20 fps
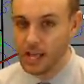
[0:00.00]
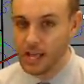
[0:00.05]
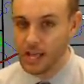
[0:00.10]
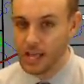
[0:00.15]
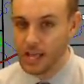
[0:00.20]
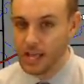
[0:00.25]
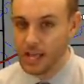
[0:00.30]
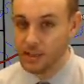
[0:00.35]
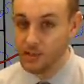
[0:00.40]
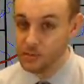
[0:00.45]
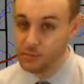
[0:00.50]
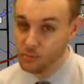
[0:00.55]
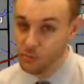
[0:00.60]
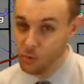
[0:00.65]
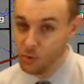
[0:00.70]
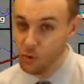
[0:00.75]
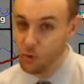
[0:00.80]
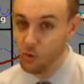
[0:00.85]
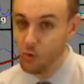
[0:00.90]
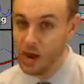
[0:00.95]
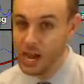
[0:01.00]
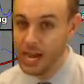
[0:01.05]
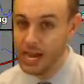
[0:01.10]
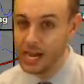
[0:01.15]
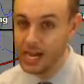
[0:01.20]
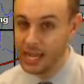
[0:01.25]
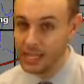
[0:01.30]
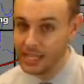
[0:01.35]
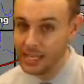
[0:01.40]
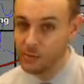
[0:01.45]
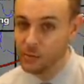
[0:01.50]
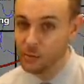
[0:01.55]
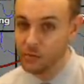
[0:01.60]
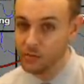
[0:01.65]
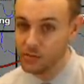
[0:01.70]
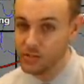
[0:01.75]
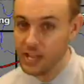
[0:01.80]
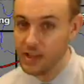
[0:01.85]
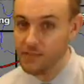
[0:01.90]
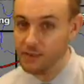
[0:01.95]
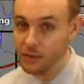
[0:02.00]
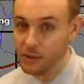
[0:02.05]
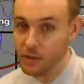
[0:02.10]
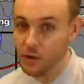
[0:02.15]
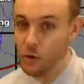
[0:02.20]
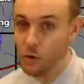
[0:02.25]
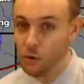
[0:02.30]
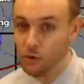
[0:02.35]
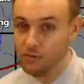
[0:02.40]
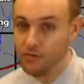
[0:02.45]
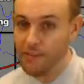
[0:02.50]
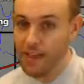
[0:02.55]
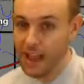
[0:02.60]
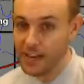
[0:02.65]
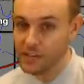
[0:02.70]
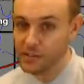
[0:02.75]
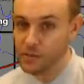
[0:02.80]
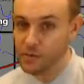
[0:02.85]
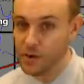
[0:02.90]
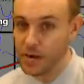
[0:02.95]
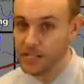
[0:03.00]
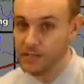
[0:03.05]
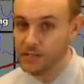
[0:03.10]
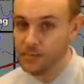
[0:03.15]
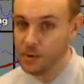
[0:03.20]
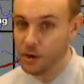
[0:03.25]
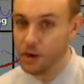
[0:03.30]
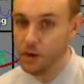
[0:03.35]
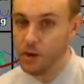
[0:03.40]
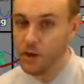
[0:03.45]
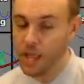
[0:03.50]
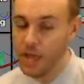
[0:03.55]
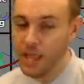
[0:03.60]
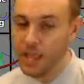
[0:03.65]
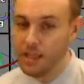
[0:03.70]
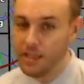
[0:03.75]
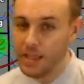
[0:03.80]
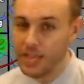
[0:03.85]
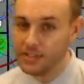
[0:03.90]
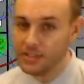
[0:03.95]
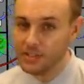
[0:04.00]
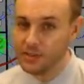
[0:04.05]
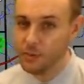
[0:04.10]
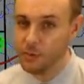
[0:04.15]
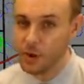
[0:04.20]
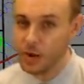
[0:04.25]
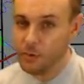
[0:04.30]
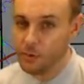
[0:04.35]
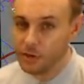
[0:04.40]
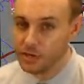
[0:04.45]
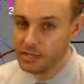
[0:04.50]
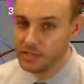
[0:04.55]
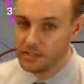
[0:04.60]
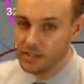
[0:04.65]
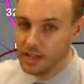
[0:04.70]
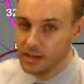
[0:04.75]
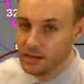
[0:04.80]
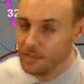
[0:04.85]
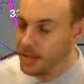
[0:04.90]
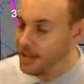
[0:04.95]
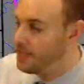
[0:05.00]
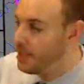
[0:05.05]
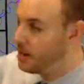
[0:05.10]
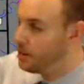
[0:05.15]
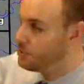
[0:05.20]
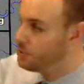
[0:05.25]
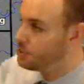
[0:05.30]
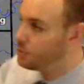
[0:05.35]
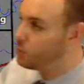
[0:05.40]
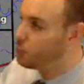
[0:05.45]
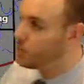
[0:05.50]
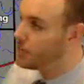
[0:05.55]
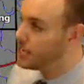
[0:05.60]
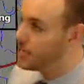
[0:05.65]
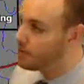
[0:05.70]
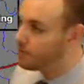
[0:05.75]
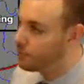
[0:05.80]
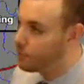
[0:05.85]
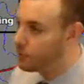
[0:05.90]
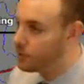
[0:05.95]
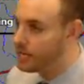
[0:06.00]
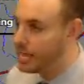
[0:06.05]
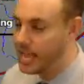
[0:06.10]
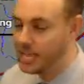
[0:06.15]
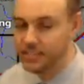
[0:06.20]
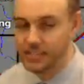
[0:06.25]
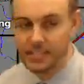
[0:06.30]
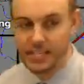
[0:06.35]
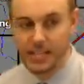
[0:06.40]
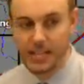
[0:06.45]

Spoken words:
There's more rain. I think we'll just have a good old-fashioned rain tomorrow. That's on the way. We're going to talk about that. Also your weekend forecast.